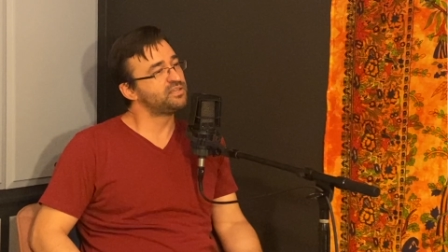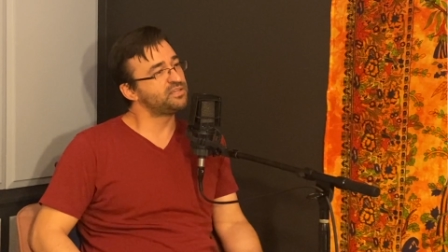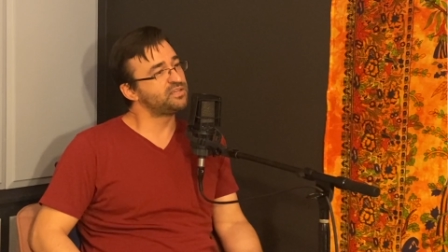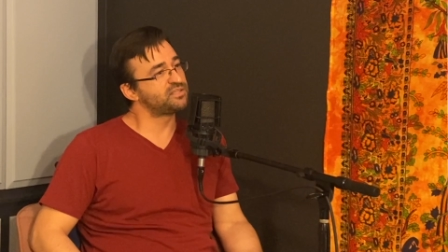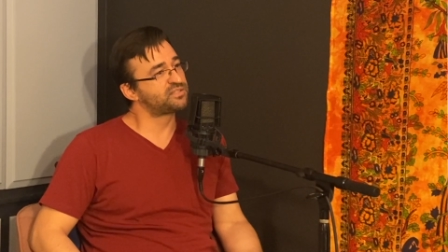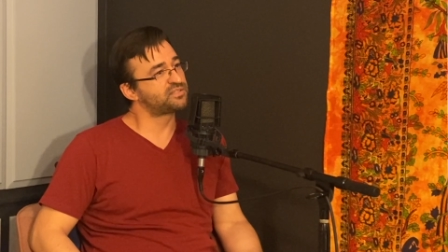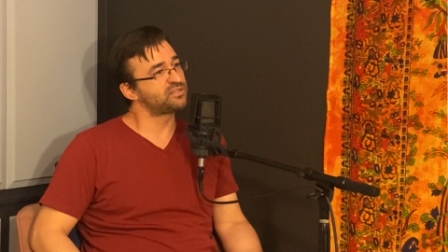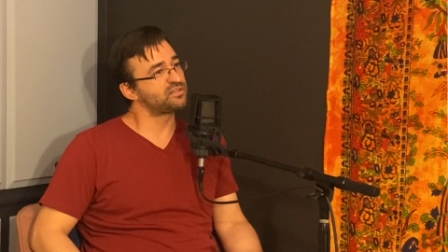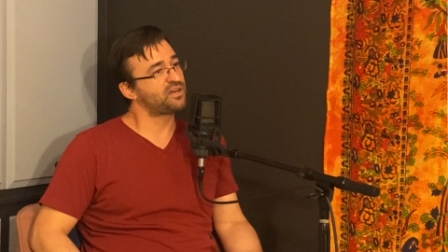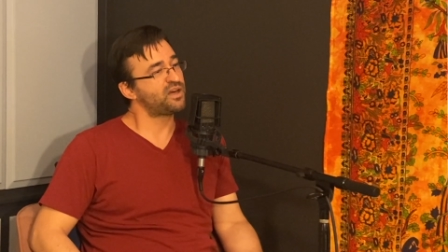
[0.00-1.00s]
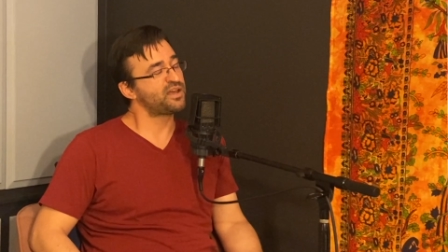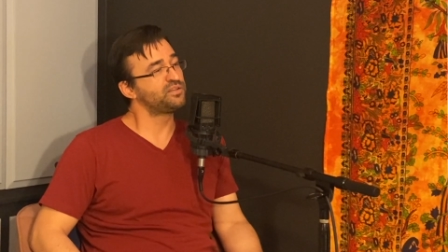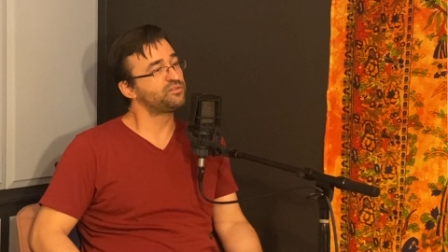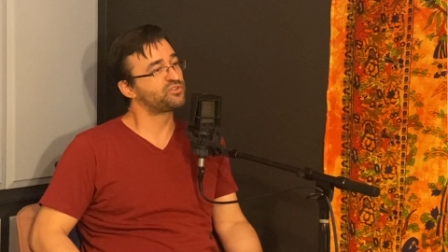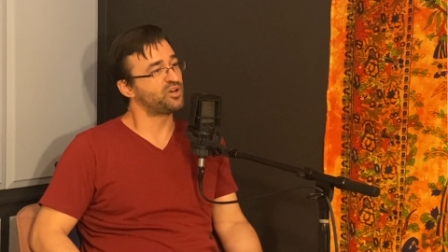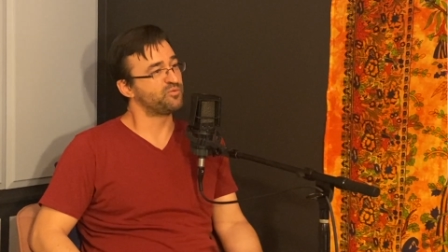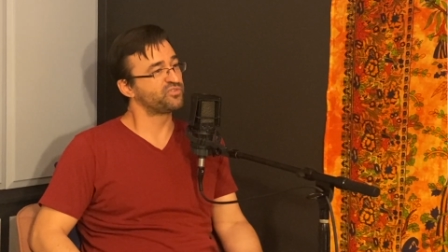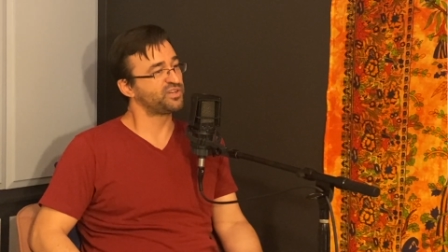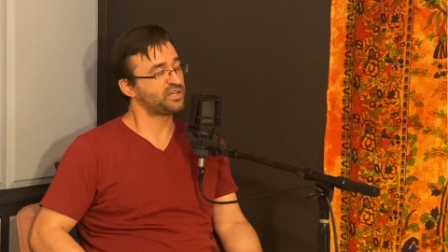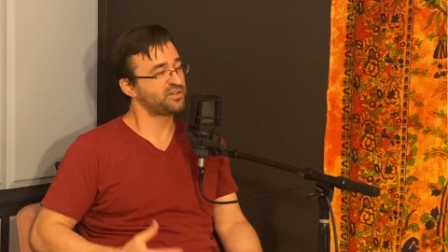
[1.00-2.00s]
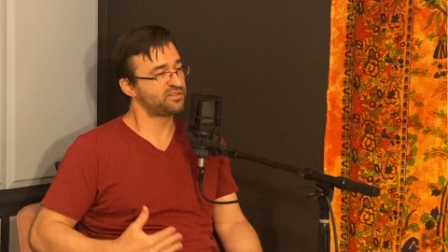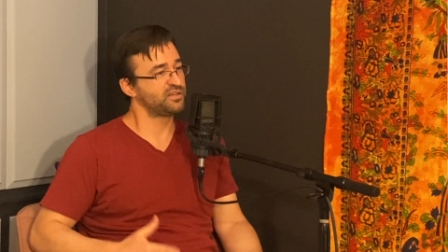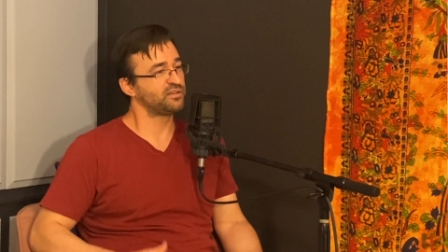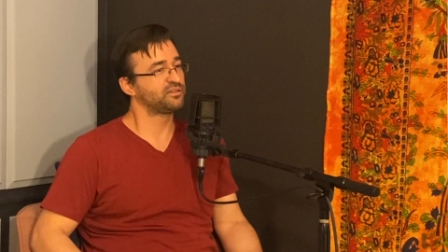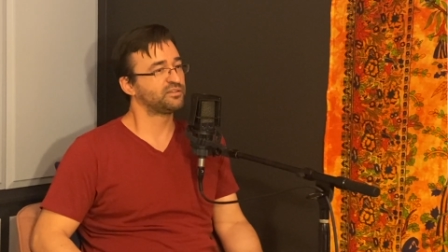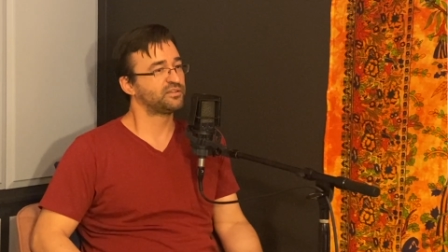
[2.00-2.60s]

It's kind of comforting, I think,